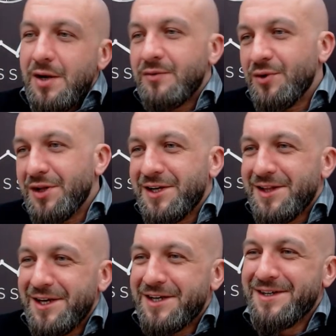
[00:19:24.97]
well,
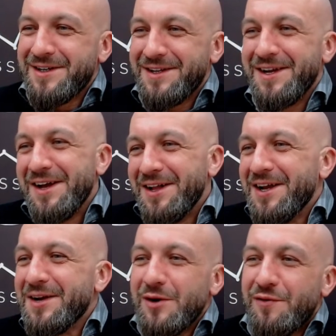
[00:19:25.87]
like
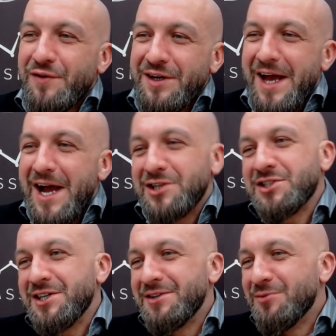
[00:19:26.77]
my friend Ash
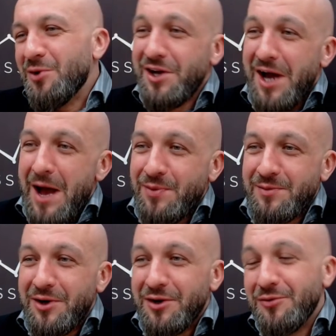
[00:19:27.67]
said, what are you happy
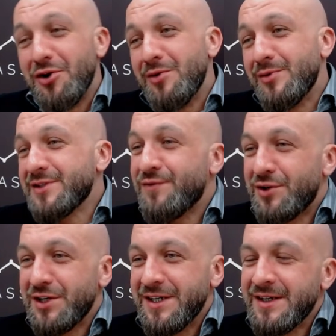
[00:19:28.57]
about? We're almost
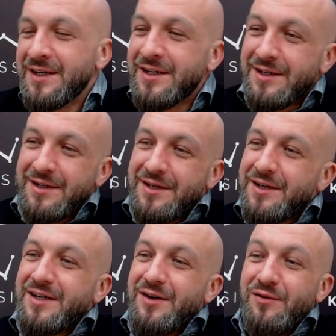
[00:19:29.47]
40.
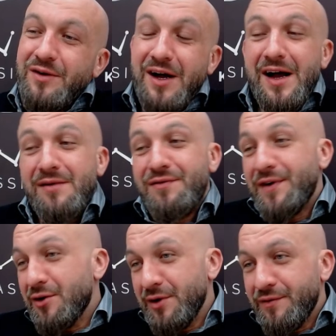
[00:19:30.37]
I'm
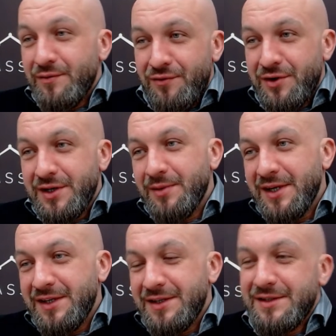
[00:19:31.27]
far away from 40,
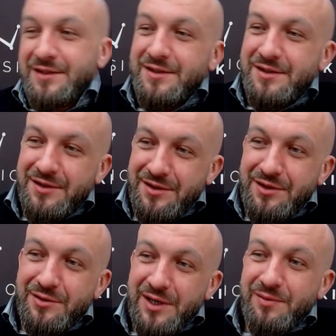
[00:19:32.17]
buddy.
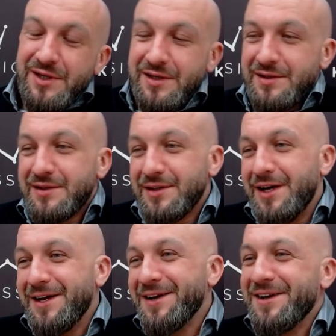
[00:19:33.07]
You may be
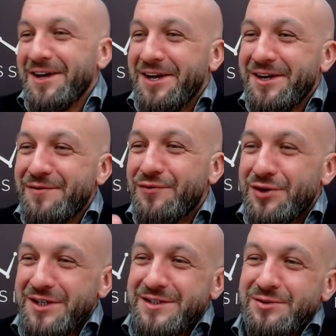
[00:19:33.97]
hitting
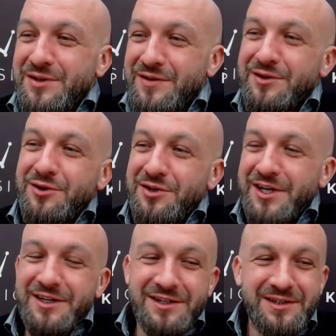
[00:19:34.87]
40 soon, even though you're
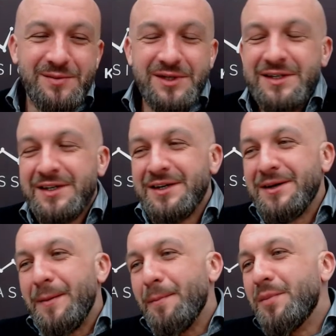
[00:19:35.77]
younger than me.
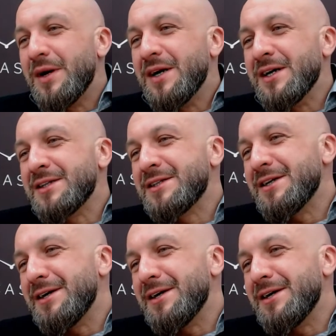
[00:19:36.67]
But